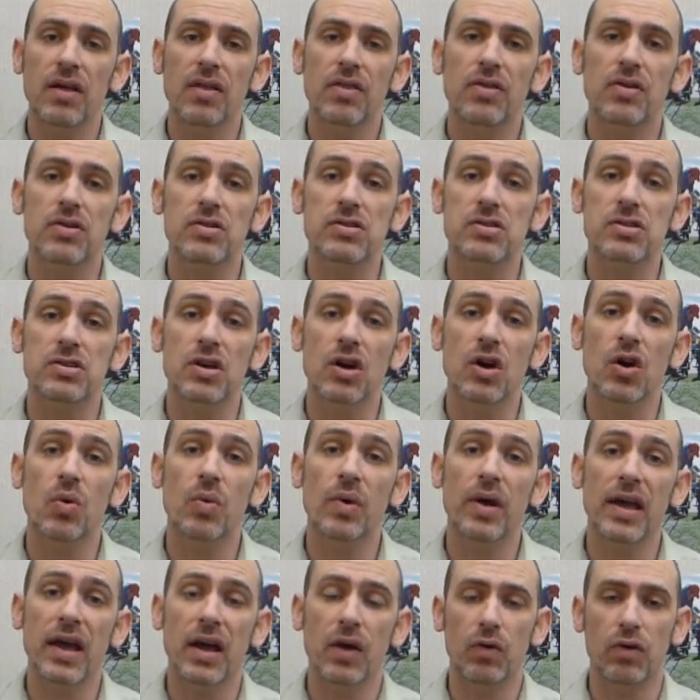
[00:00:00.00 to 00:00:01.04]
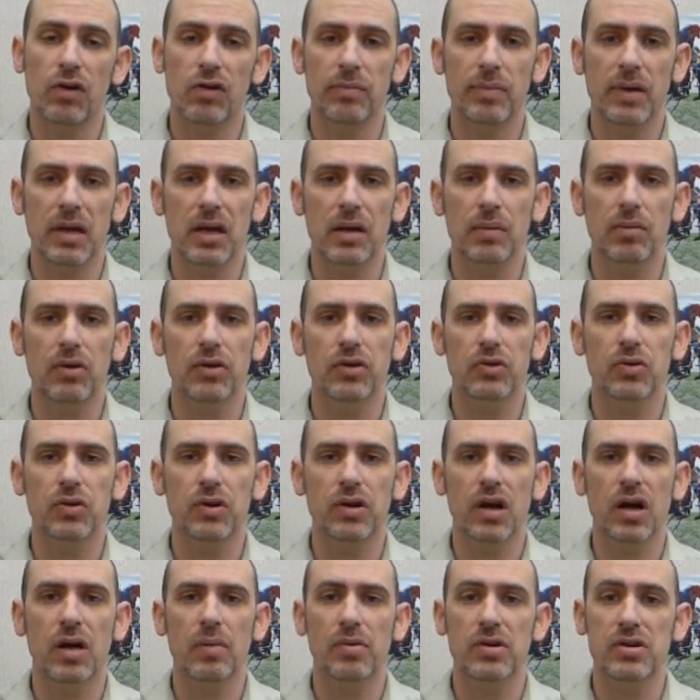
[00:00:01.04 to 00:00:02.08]
there's no way I would have been able to
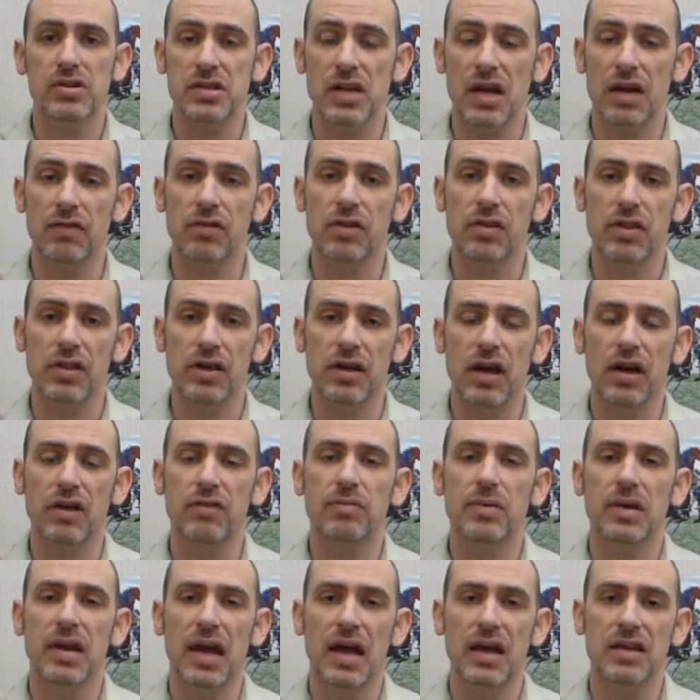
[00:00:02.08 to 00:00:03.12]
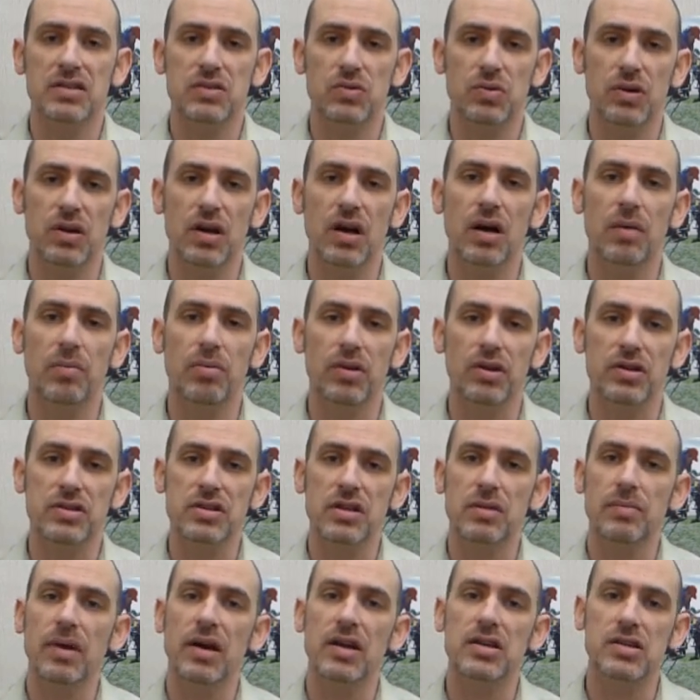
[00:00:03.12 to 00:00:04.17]
accomplish everything I've been asked to accomplish
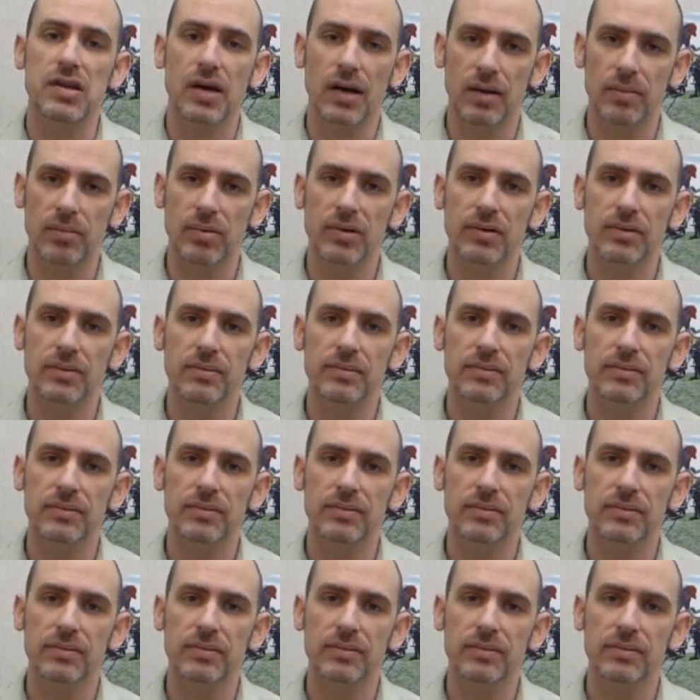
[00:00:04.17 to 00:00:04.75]
in my job.